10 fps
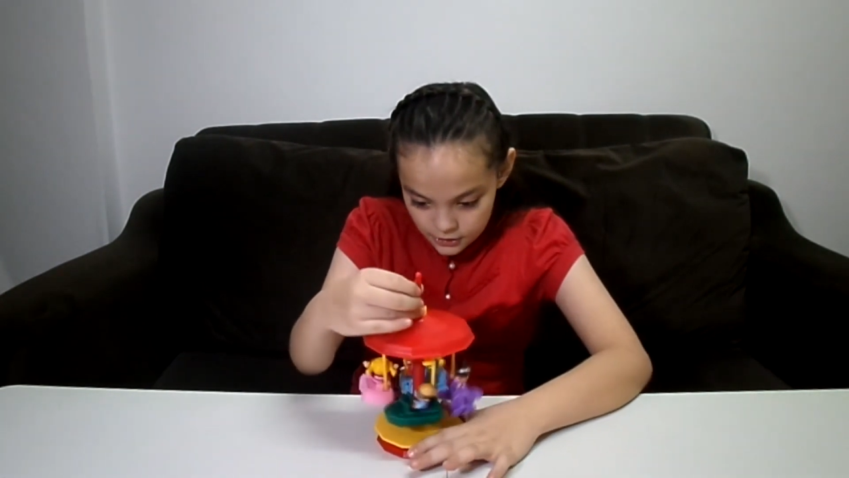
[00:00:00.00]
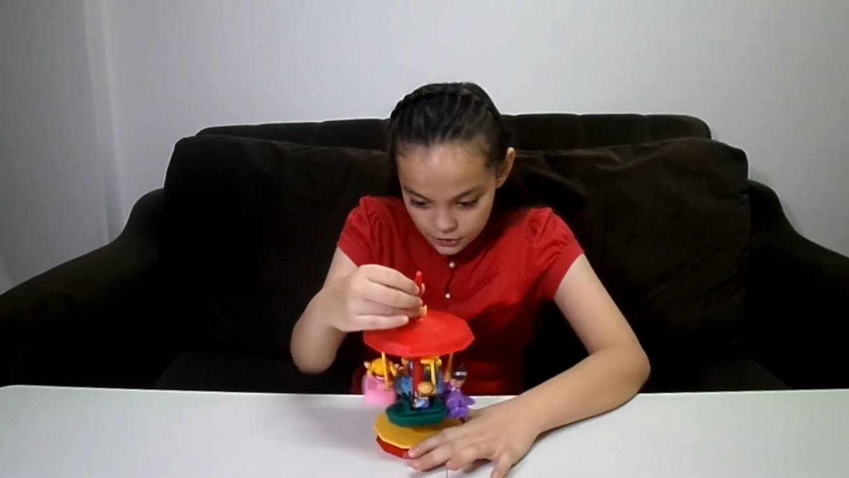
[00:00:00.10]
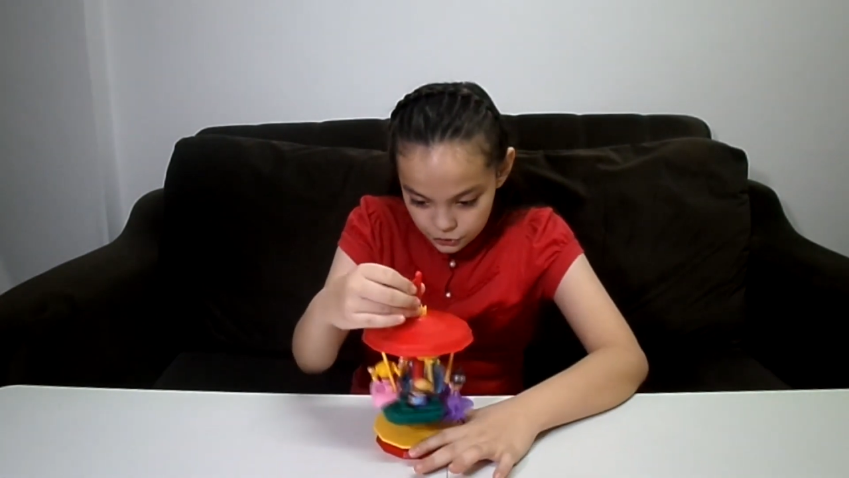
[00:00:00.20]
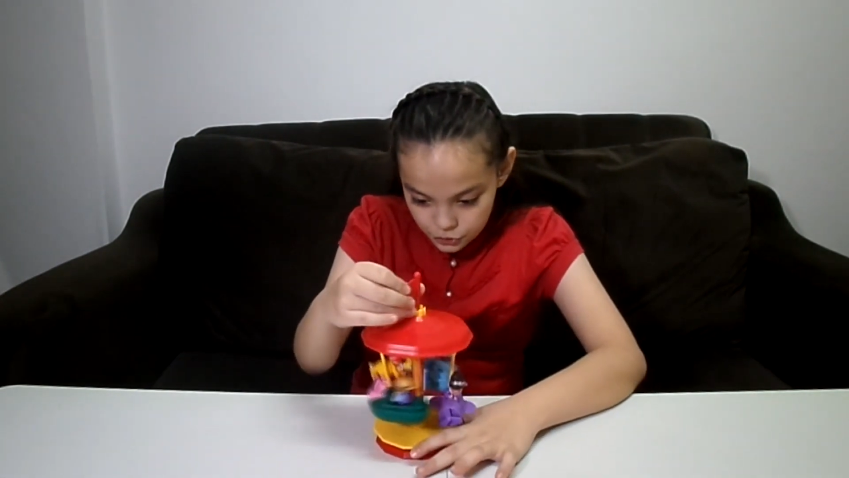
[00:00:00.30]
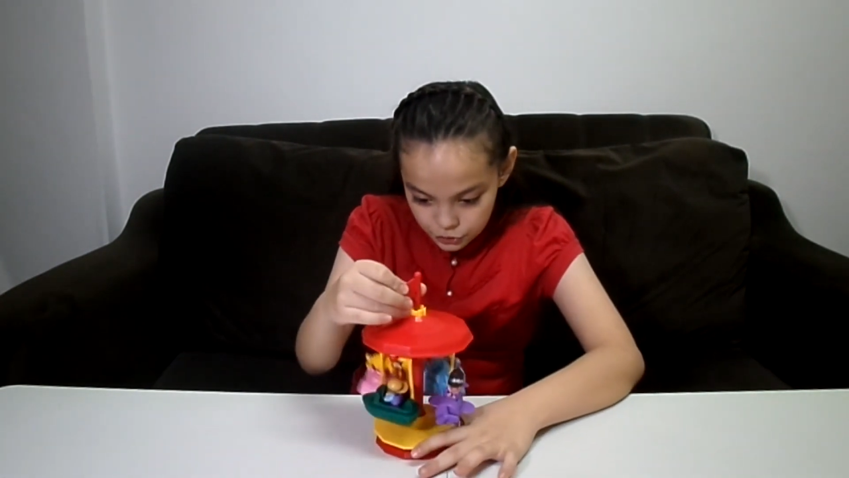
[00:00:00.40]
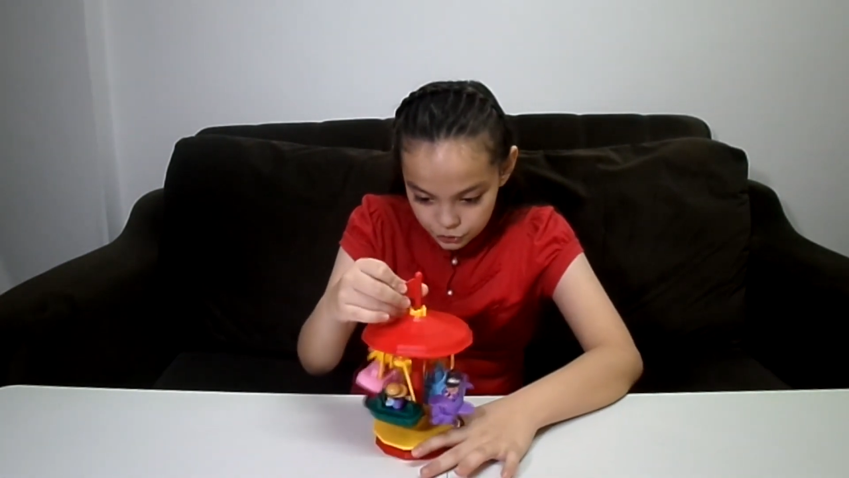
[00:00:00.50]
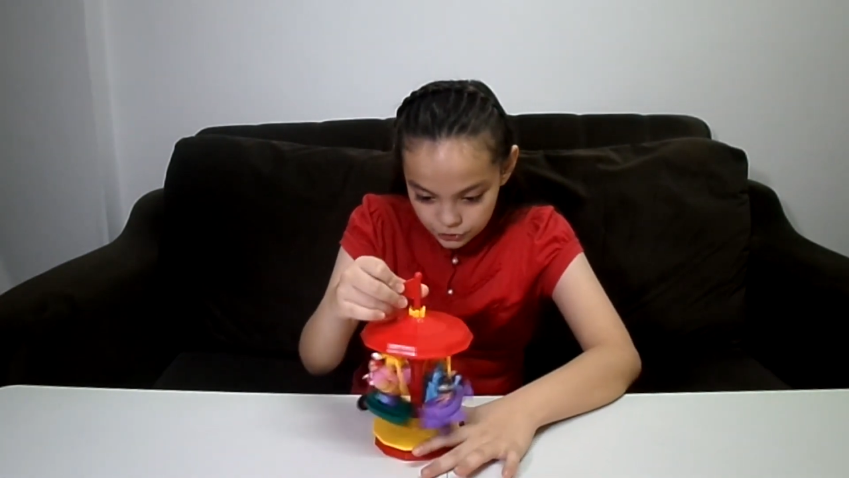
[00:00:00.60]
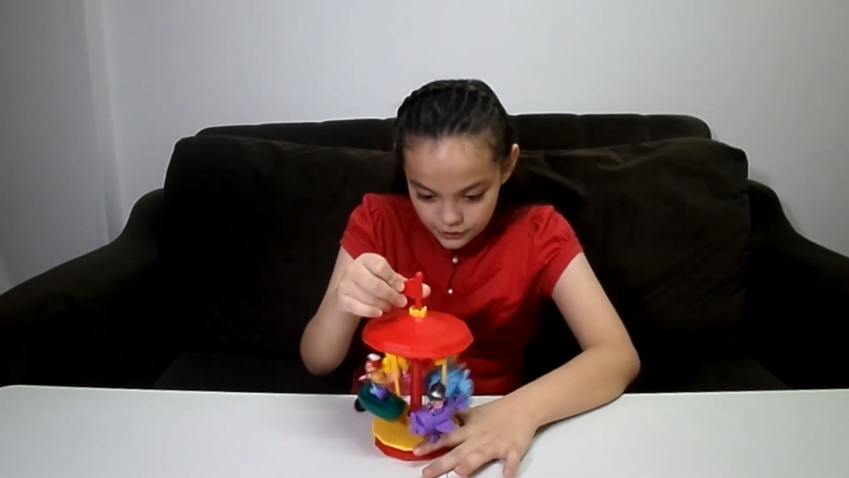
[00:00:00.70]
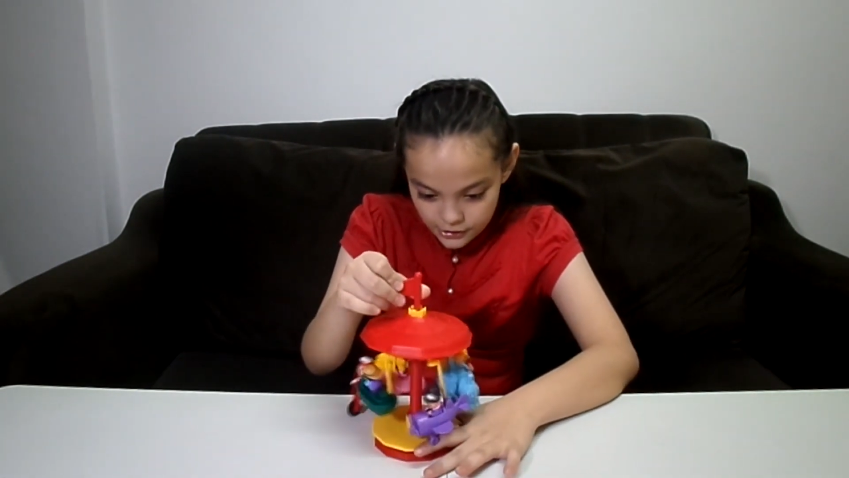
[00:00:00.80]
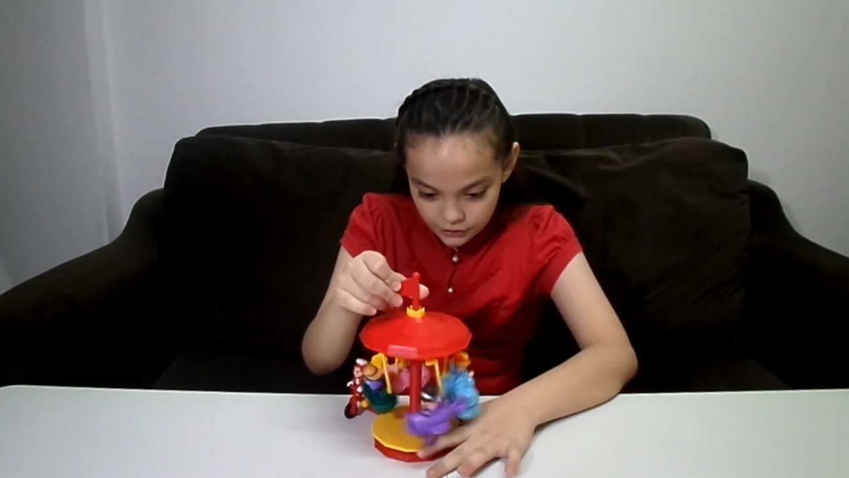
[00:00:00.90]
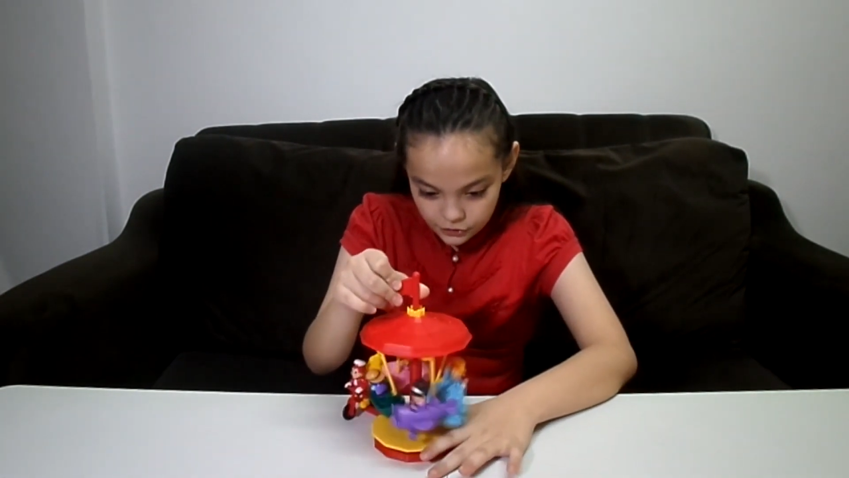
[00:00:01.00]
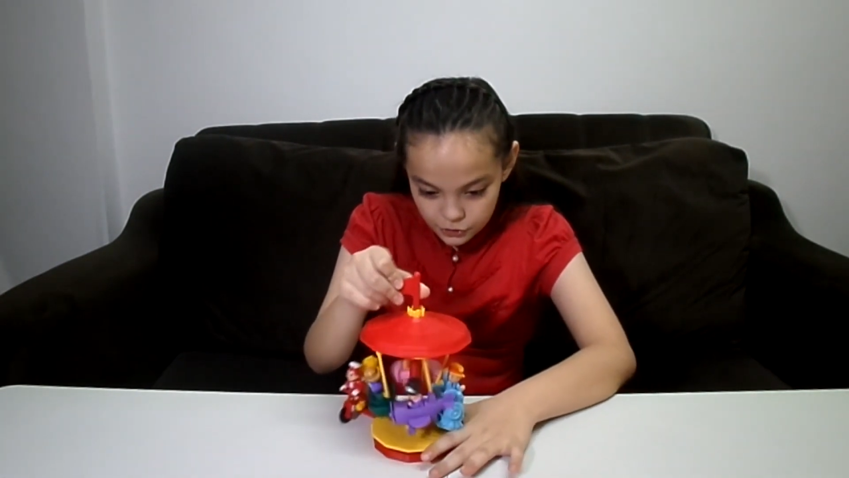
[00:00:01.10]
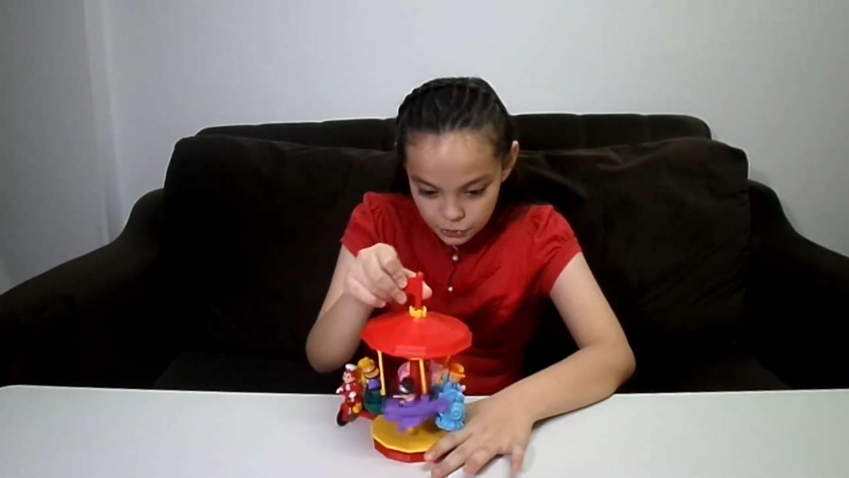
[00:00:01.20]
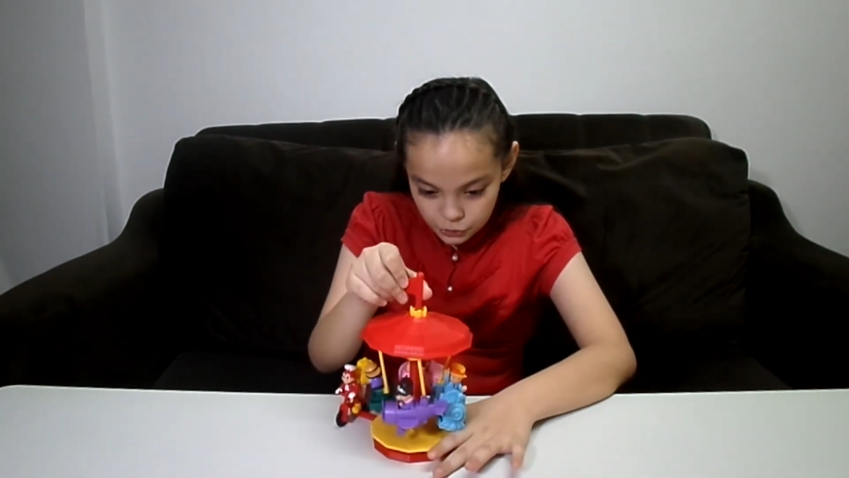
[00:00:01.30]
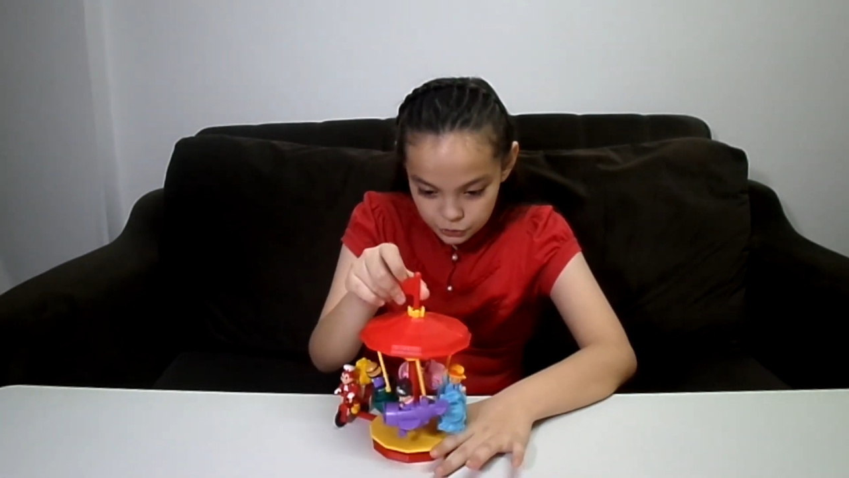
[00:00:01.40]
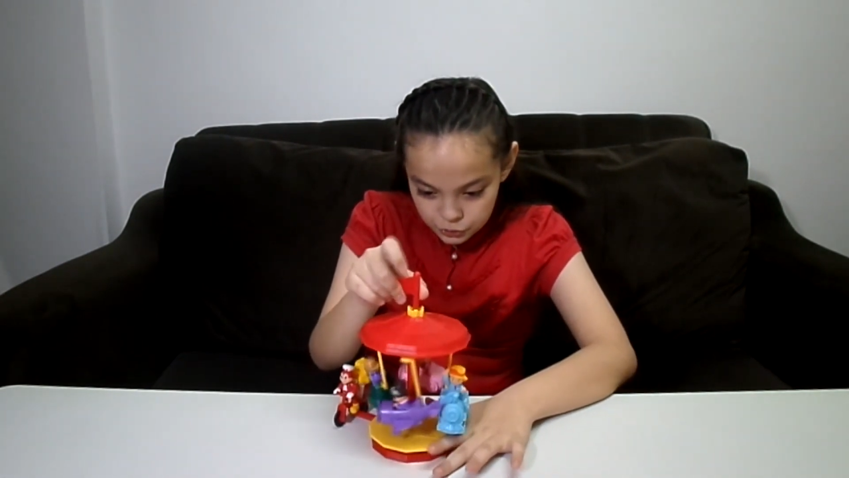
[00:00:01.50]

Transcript: This choo-choo train is actually cool.